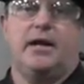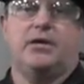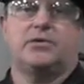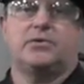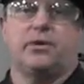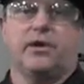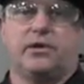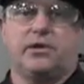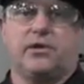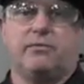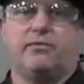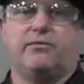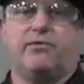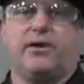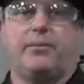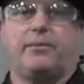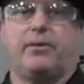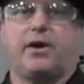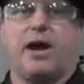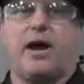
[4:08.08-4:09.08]
20 cubic
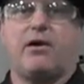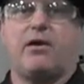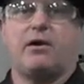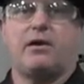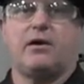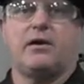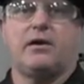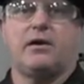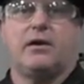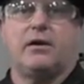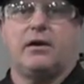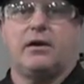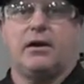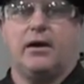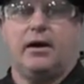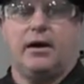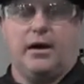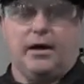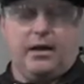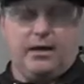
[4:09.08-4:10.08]
feet per hour.
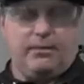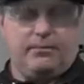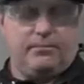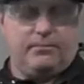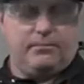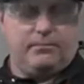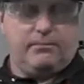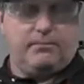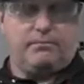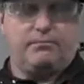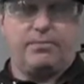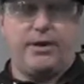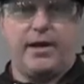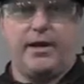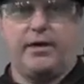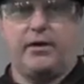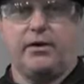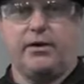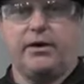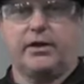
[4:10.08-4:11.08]

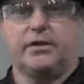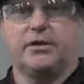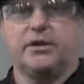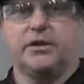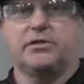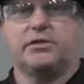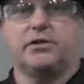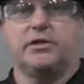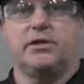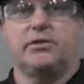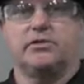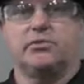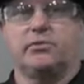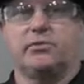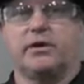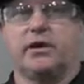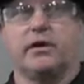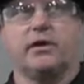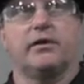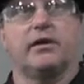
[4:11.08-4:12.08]
Depending on the conditions,
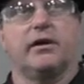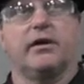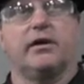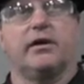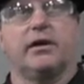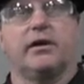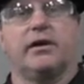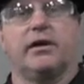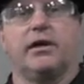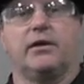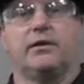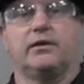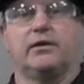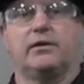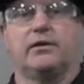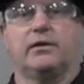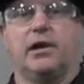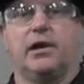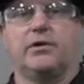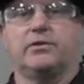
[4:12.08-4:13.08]
we're in an
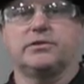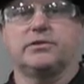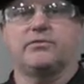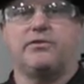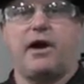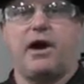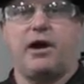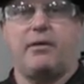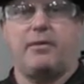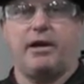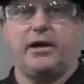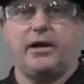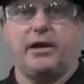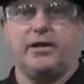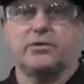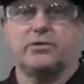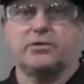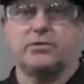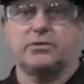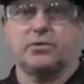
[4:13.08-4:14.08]
enclosed environment
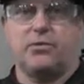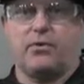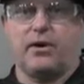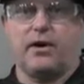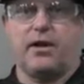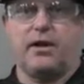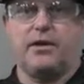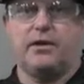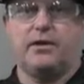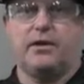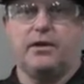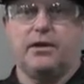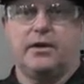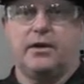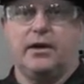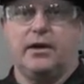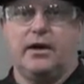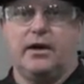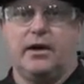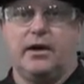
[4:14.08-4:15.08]
here, so 20
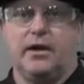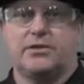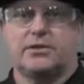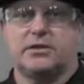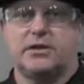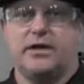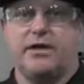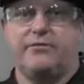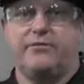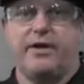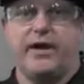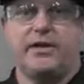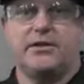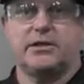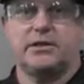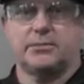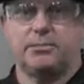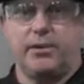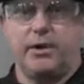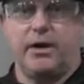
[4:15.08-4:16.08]
CFH
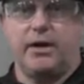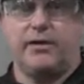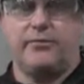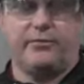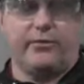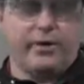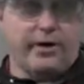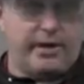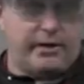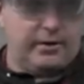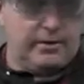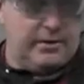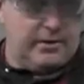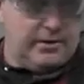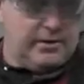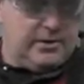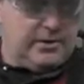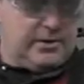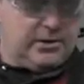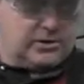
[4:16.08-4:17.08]
is plenty for here.
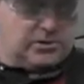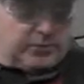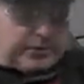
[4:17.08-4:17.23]
So